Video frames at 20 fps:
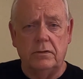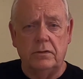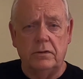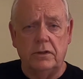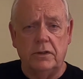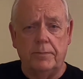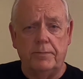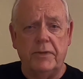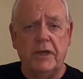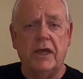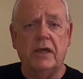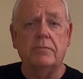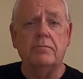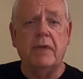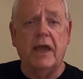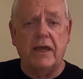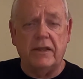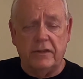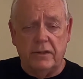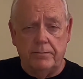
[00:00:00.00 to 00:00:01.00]
big
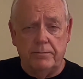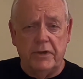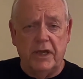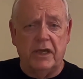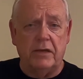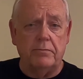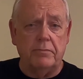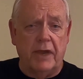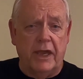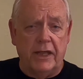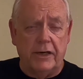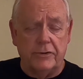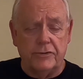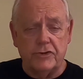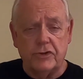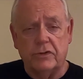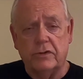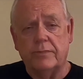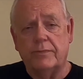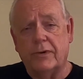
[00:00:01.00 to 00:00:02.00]

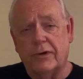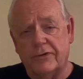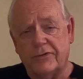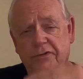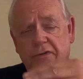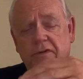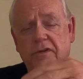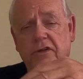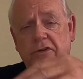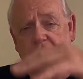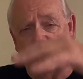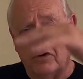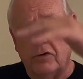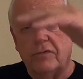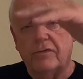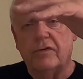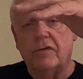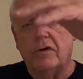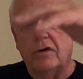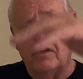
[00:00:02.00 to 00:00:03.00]
manager, the person that's
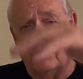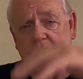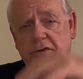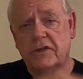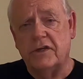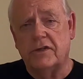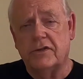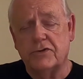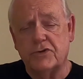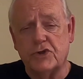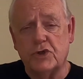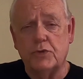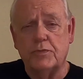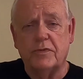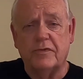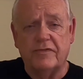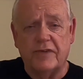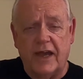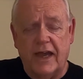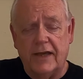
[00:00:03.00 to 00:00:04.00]
over all the other
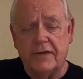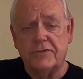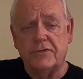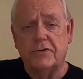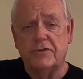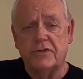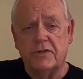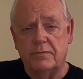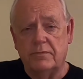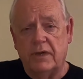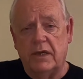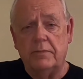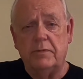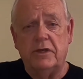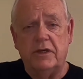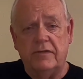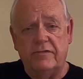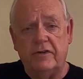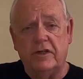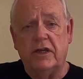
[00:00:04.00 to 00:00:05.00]
supervisors and maybe
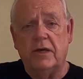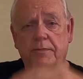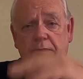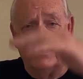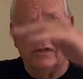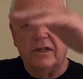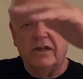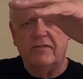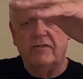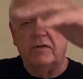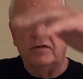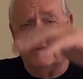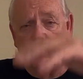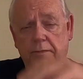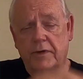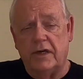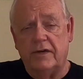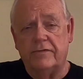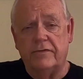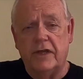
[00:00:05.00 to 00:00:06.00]
even up a level
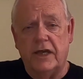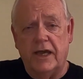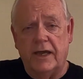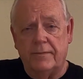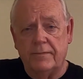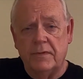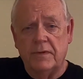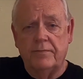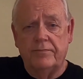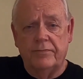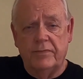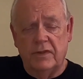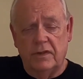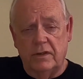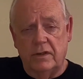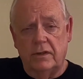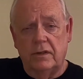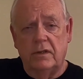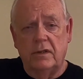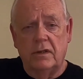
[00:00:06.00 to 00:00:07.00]
above that,
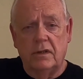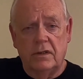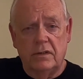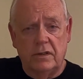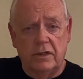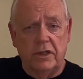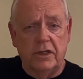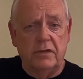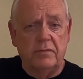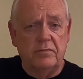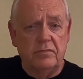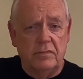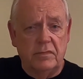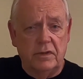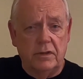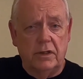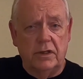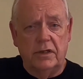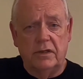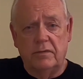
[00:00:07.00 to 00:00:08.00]
the
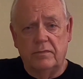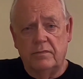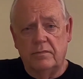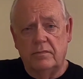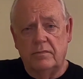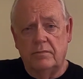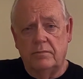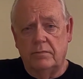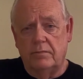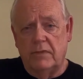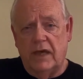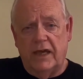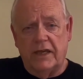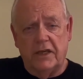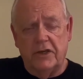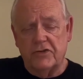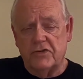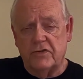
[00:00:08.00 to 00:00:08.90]
I guess,